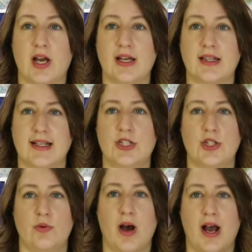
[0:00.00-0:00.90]
like
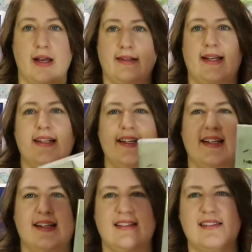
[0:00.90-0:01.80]
to highlight
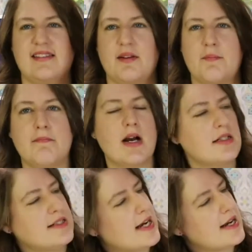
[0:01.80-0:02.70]
is
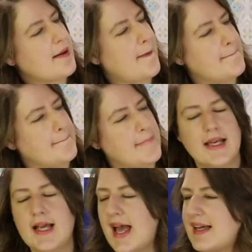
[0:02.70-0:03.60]
Marta,
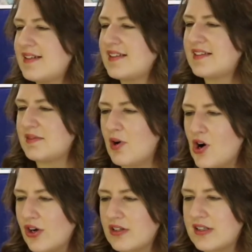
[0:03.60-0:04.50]
Big and
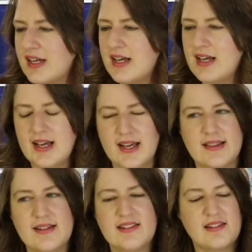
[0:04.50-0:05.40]
Small. And
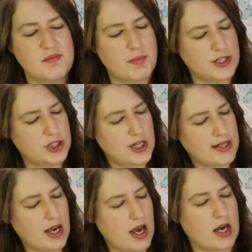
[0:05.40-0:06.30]
this is by Jen
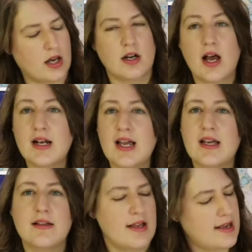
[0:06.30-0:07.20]
Arana
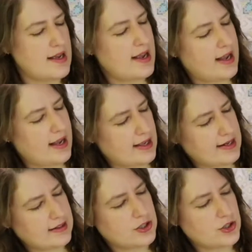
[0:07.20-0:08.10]
and
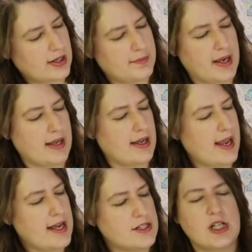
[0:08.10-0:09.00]
illustrated by
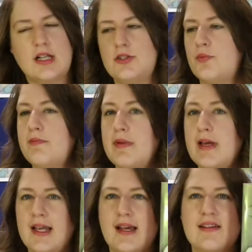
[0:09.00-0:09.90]
Angela
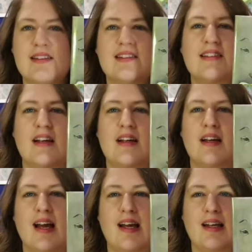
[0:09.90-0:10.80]
Dominguez.
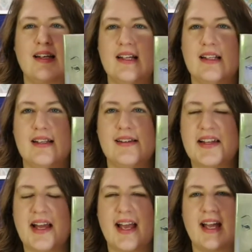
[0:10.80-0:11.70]
And it is
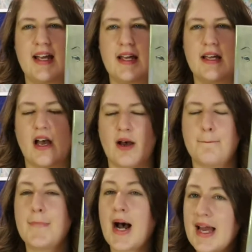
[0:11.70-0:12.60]
a
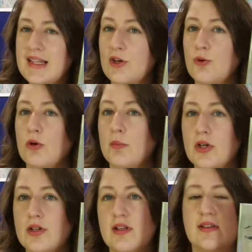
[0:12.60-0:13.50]
bilingual
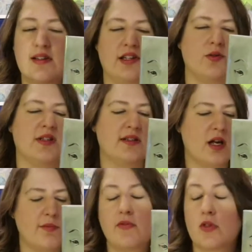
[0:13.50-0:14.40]
book. So some
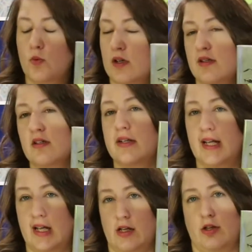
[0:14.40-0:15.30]
of the words are in
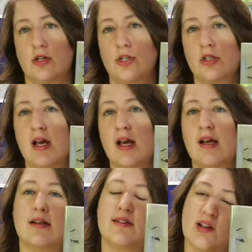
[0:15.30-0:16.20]
English
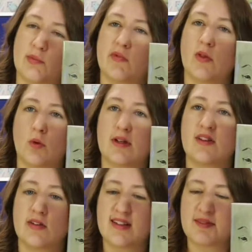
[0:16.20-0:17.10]
and some of the words
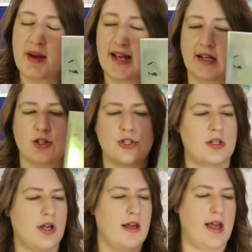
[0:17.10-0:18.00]
are in Spanish.
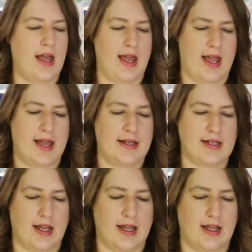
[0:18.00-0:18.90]

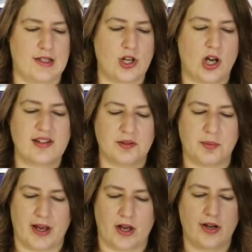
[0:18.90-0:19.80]
And it talks
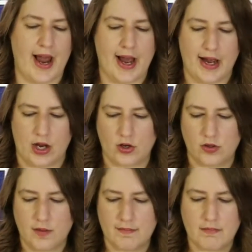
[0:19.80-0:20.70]
about
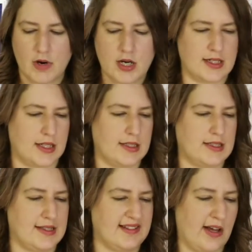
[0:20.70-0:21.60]
how Marta
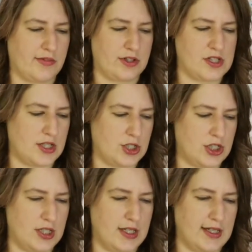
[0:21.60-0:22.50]
discovers that
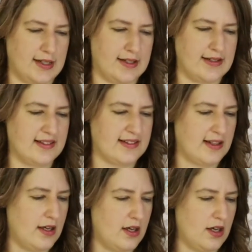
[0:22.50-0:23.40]
she is
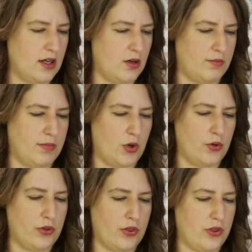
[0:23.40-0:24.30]

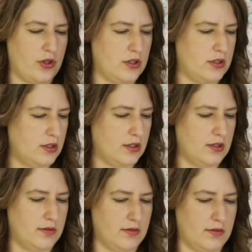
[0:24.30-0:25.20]
both
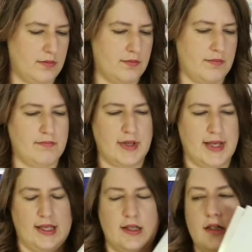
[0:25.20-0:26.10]
big